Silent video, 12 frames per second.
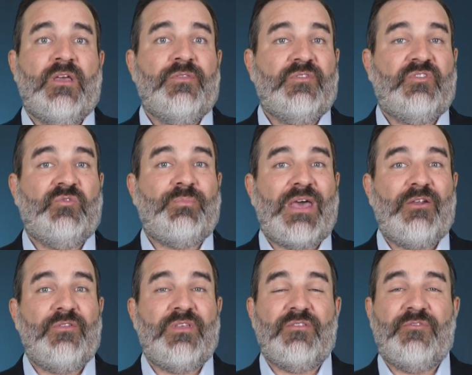This is
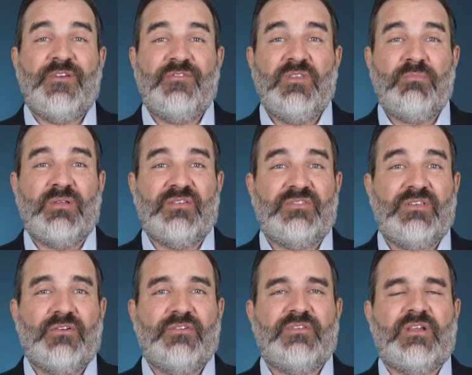better than the 50+
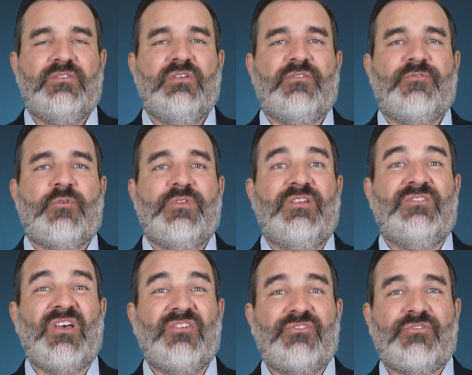years that it took for the
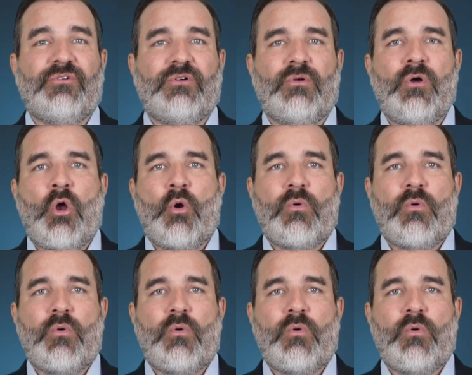Industrial